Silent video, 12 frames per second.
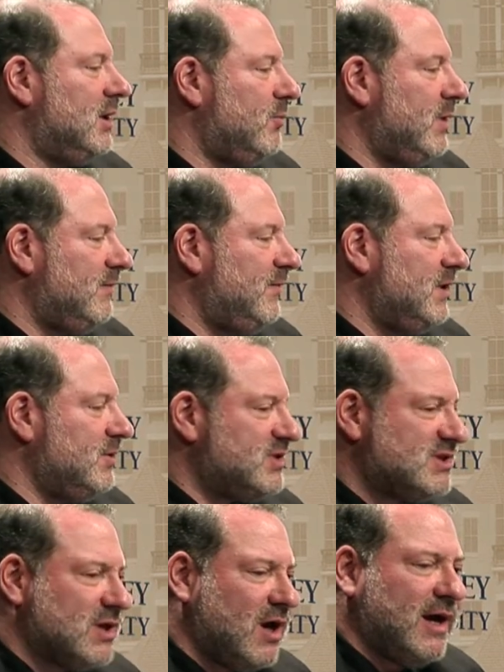we viewed
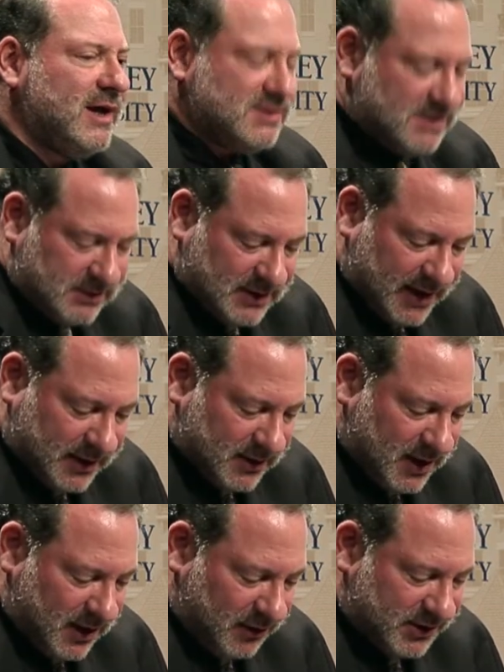science and
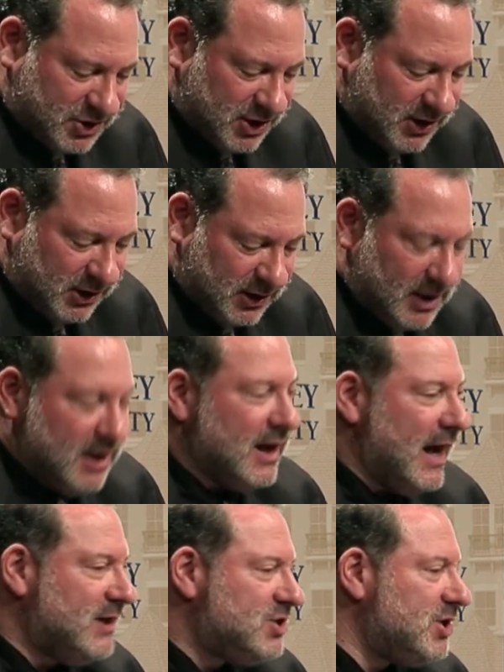technology,
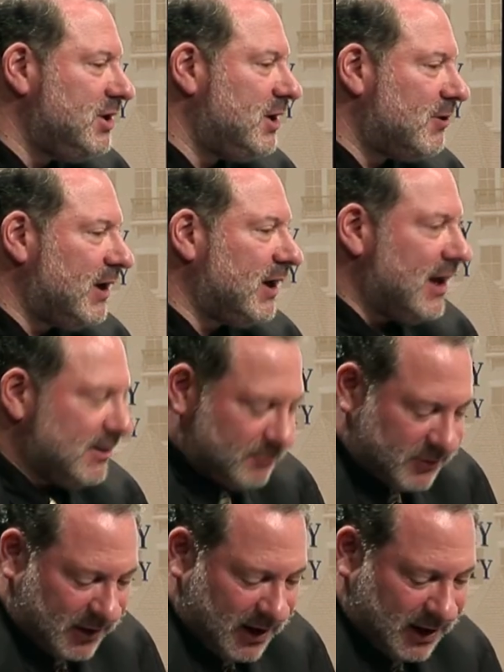engineering and
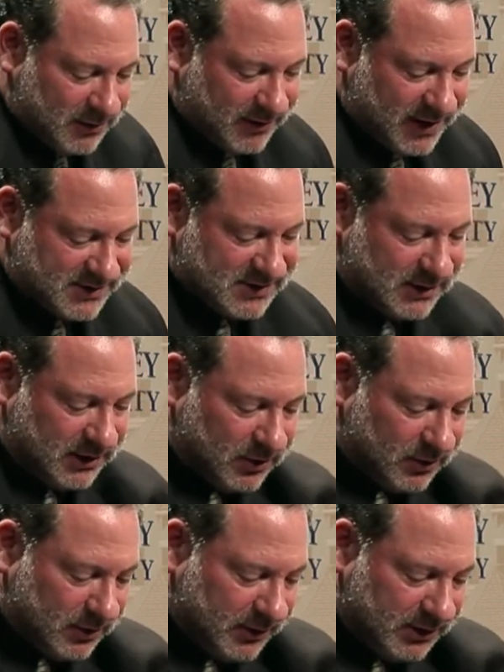progress in the
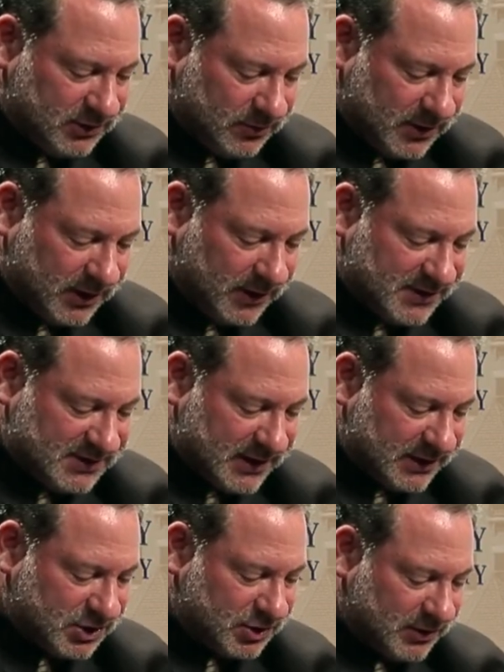early 20th
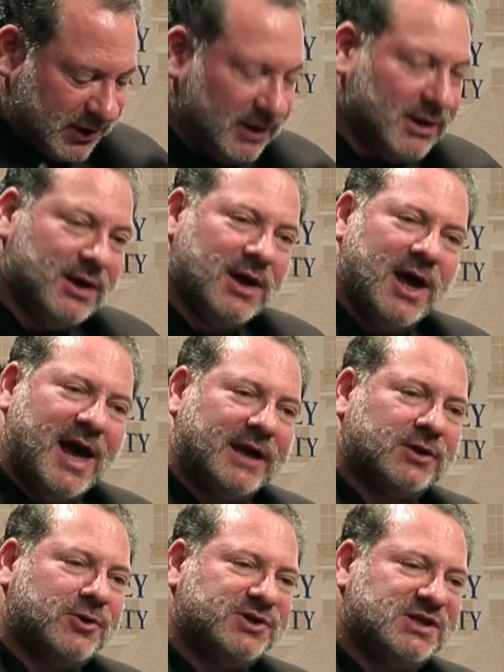century.
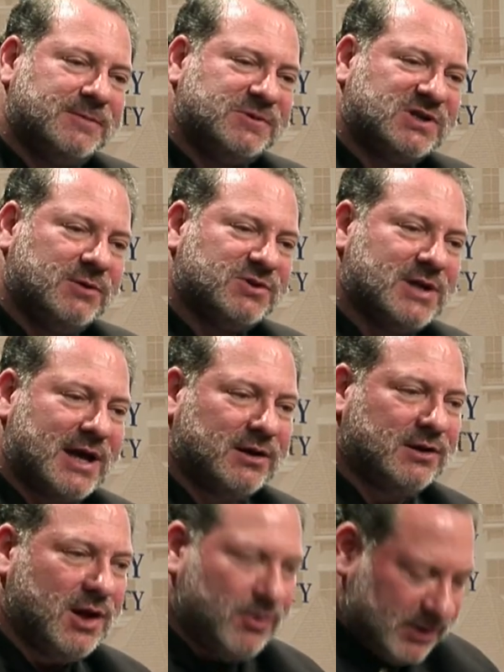And Korzybski was not
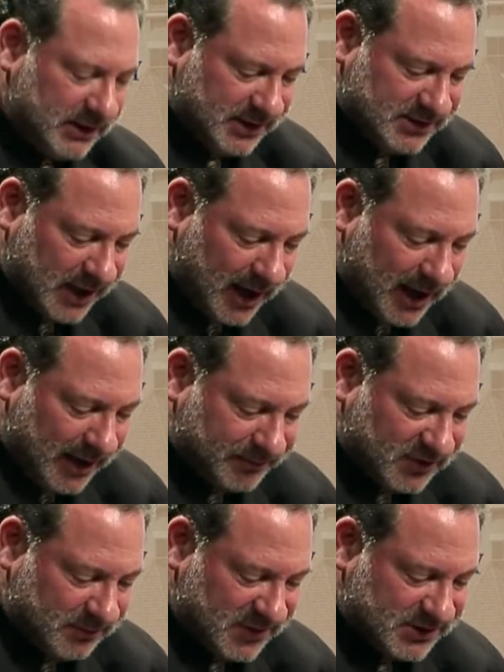alone in his
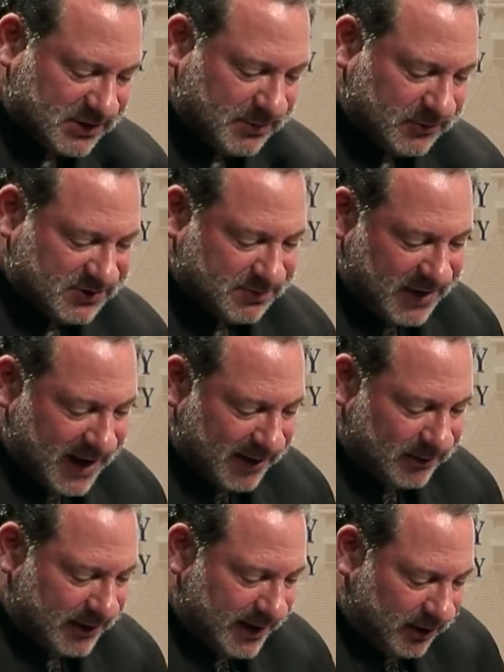optimism. It was
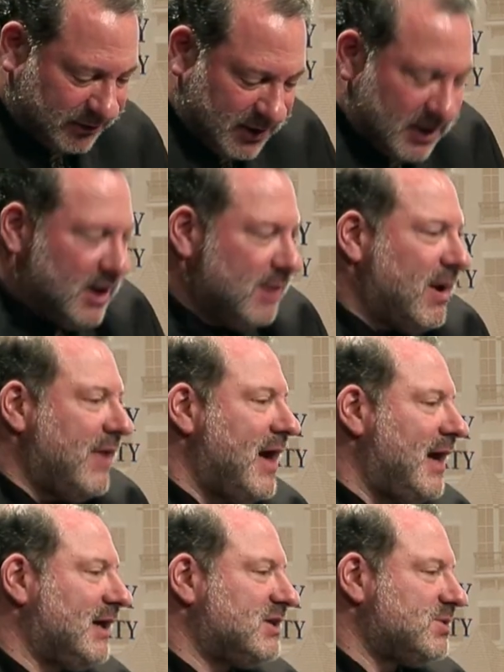paralleled by
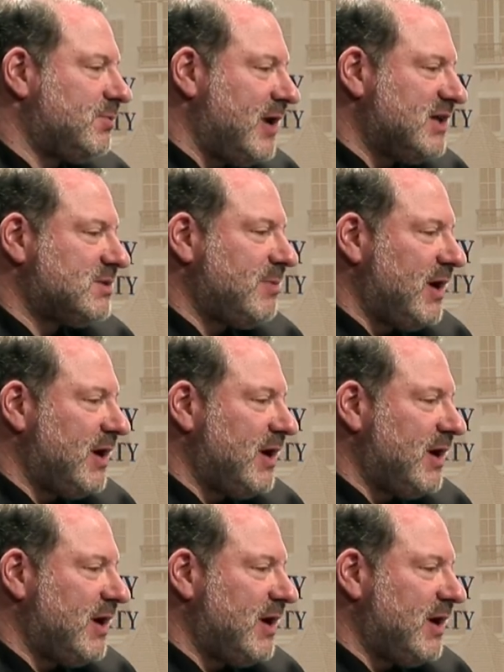that expressed